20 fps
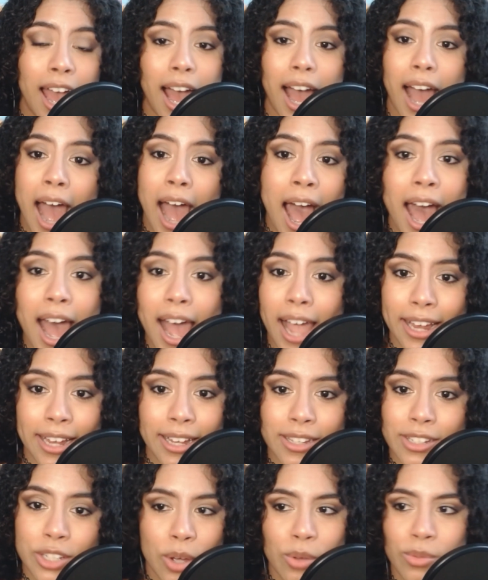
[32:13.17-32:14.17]
I
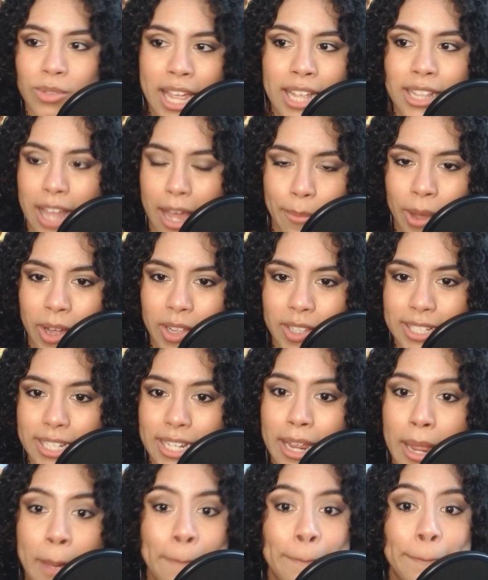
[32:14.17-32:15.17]
don't like that
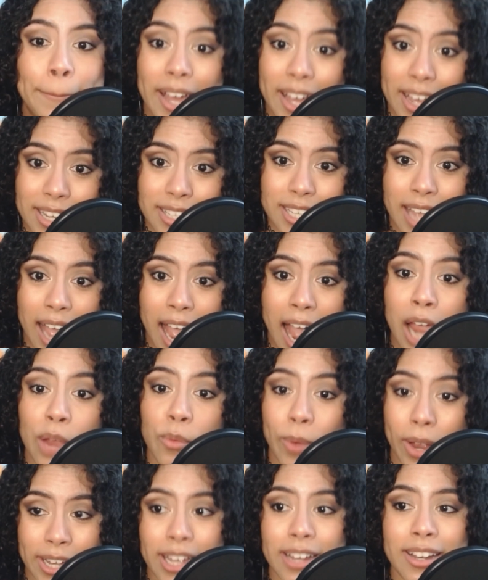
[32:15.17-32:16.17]
policy, but I
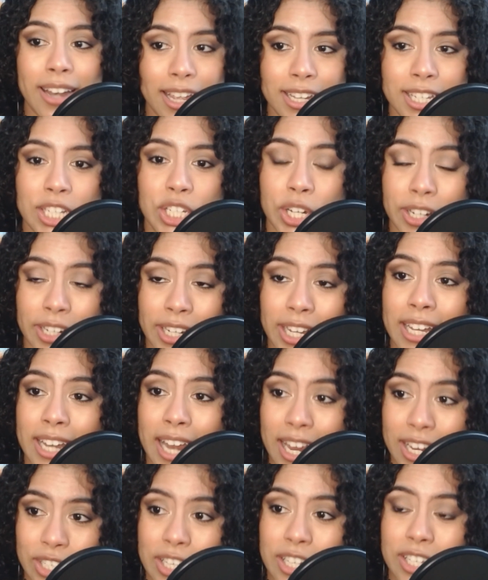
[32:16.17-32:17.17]
recognize the Cherokee
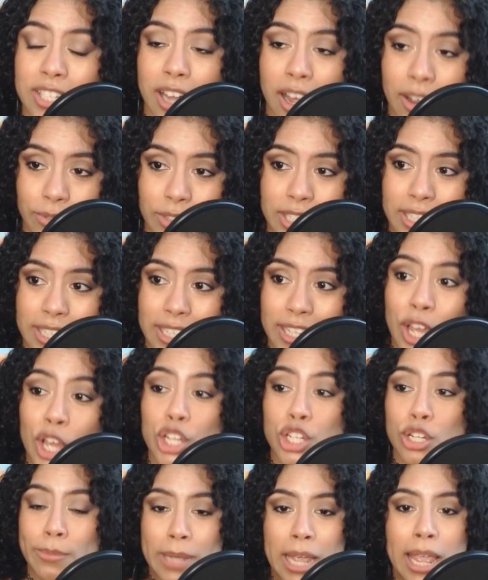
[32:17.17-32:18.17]
Nation's sovereignty
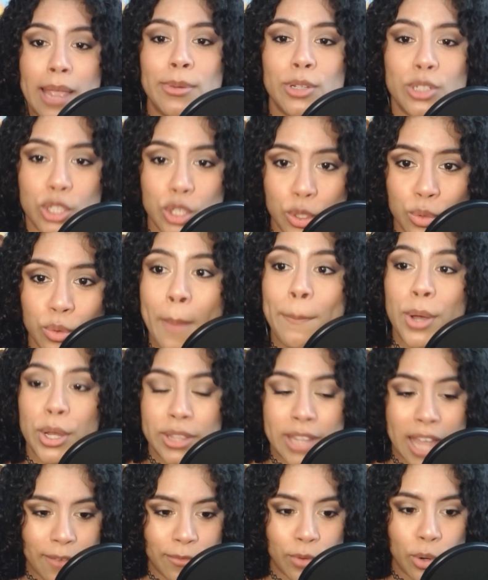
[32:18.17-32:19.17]
to be able to put
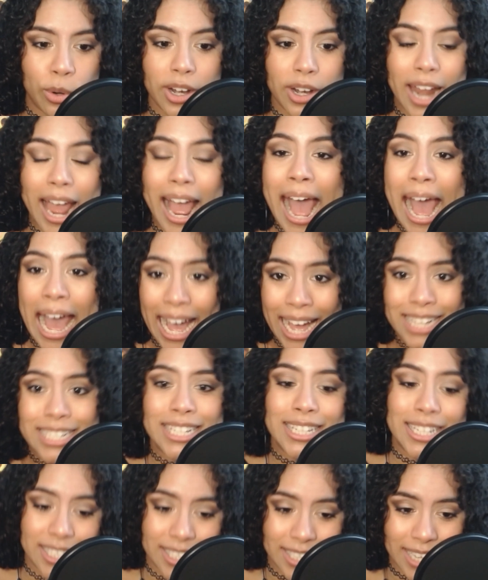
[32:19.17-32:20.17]
that forward as
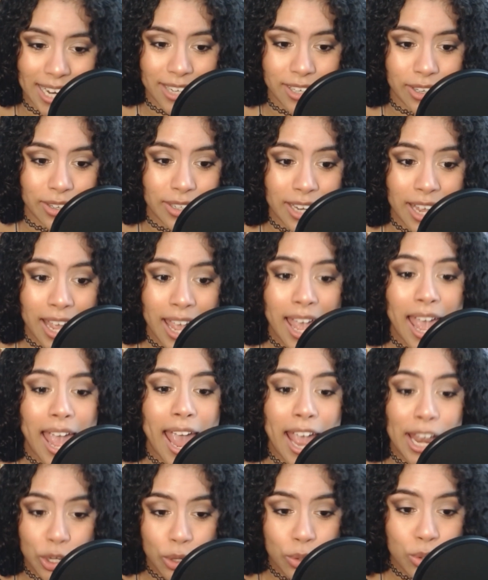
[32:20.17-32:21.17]
the standard.
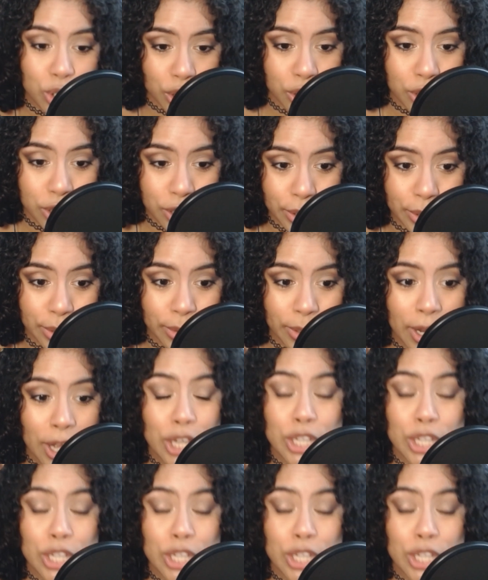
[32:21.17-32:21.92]
And you should too.